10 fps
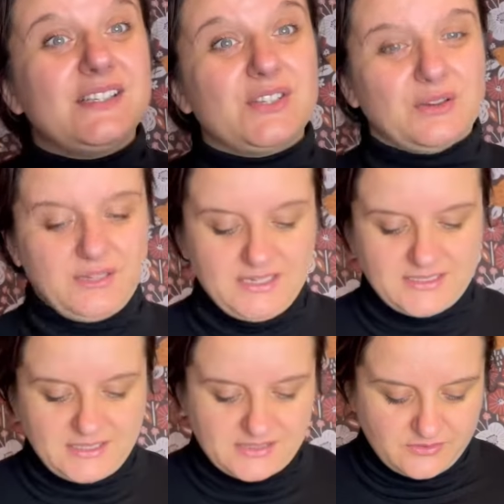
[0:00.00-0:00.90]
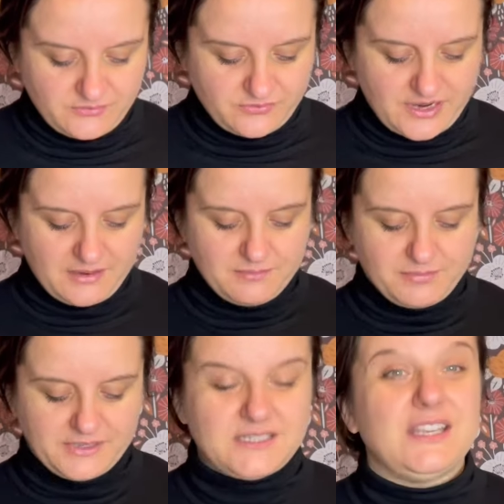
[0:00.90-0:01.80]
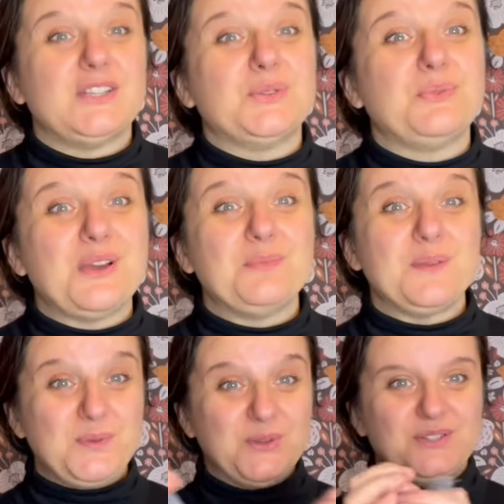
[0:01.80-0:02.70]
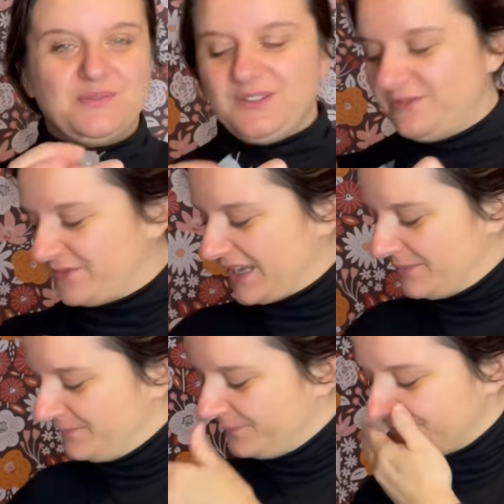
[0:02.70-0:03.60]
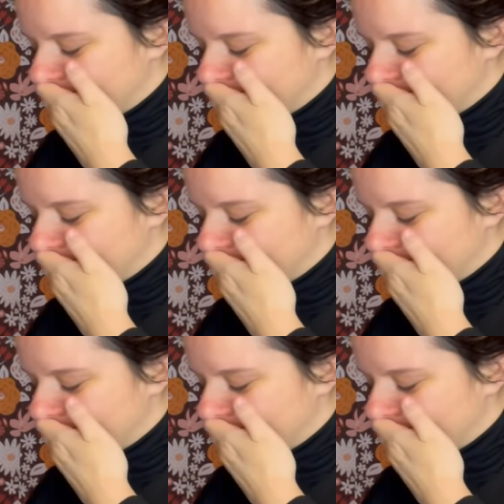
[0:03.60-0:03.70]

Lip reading: Sorry, it isn't framed, but it will be beautifully framed.